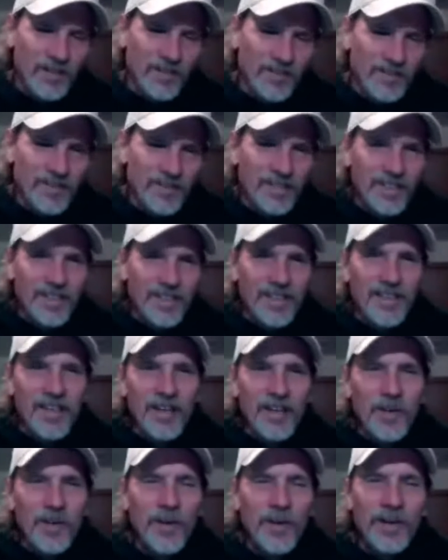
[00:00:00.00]
So
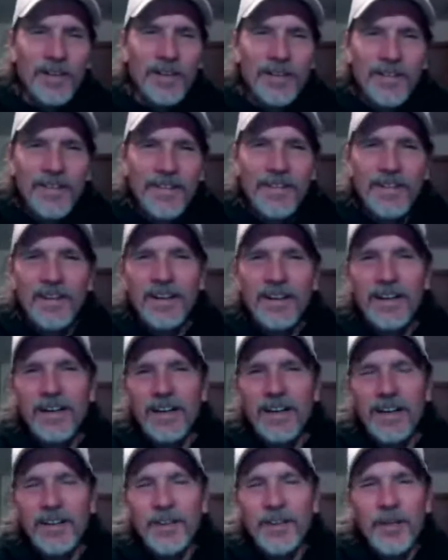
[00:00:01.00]
anyway,
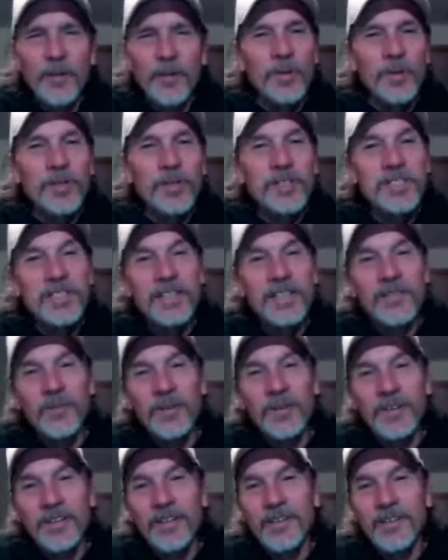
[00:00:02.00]
and then
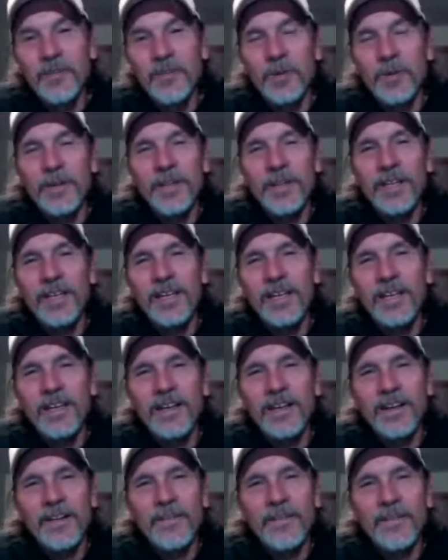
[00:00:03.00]
when
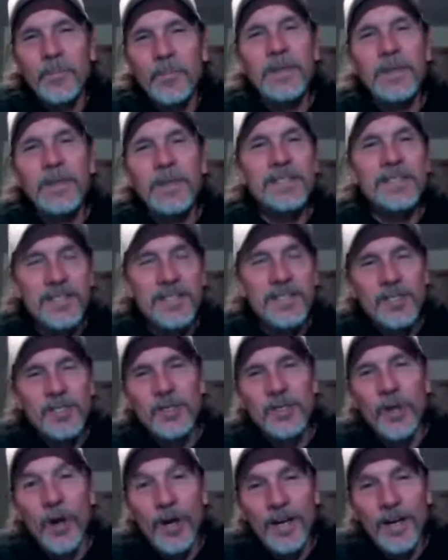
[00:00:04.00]
the
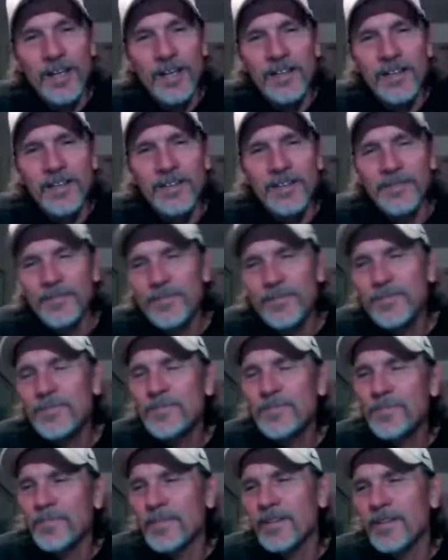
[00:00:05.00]
meets
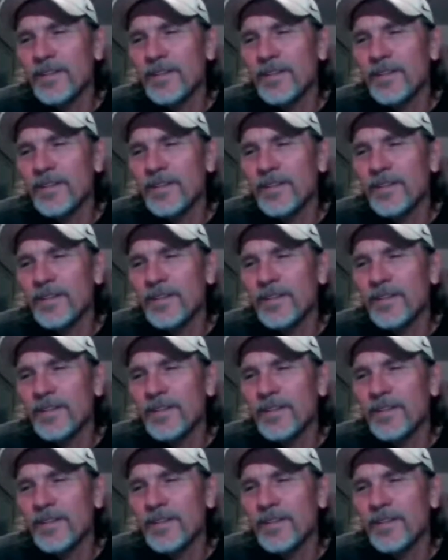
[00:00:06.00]
started,